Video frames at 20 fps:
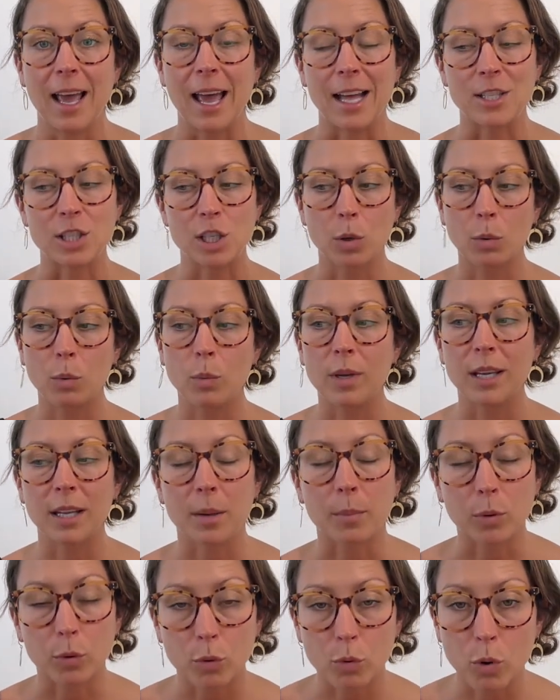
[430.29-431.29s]
And so when we
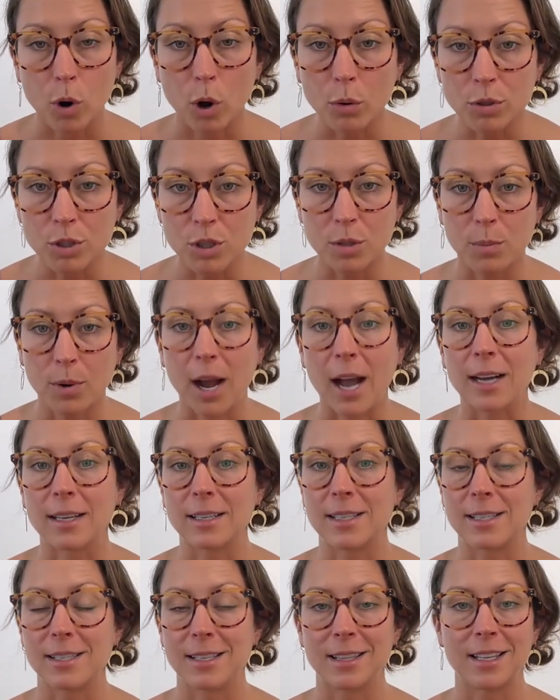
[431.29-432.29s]
can approach the
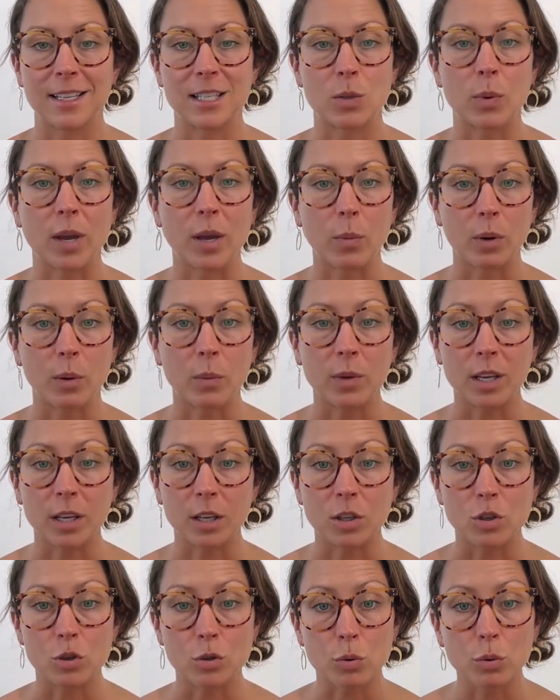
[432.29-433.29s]
practice in this way, when we
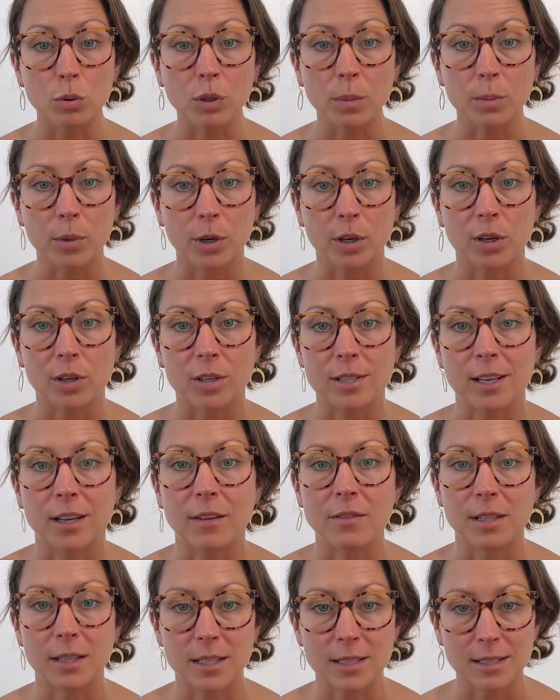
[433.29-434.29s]
can truly put
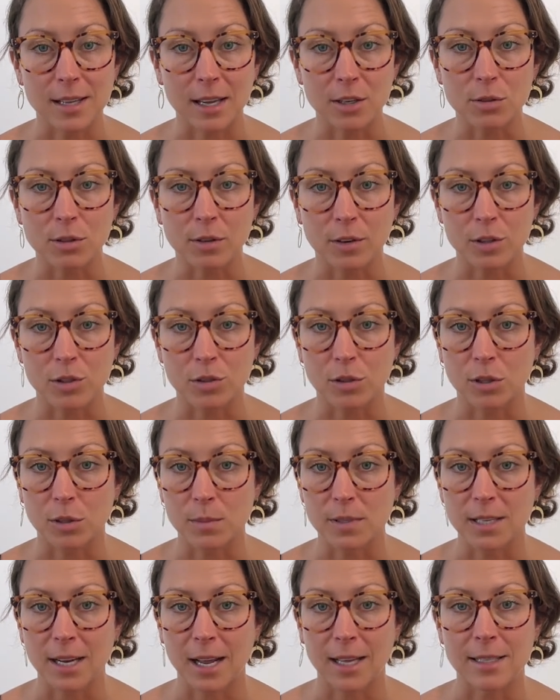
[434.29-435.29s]
ourselves in the center of our
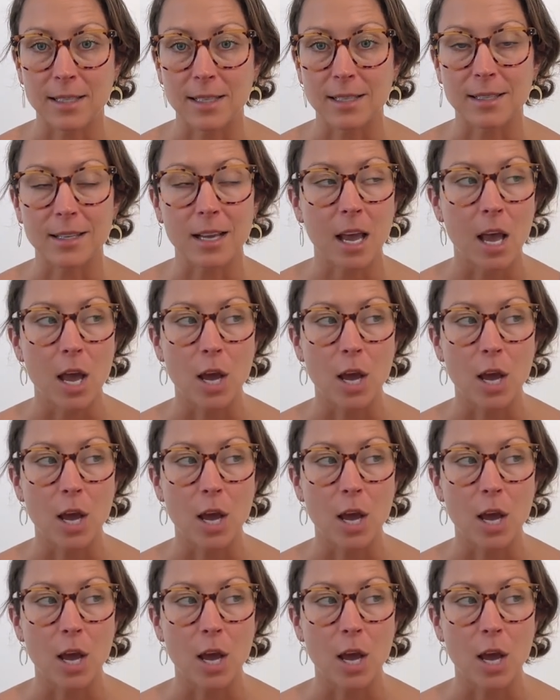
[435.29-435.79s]
circumstances,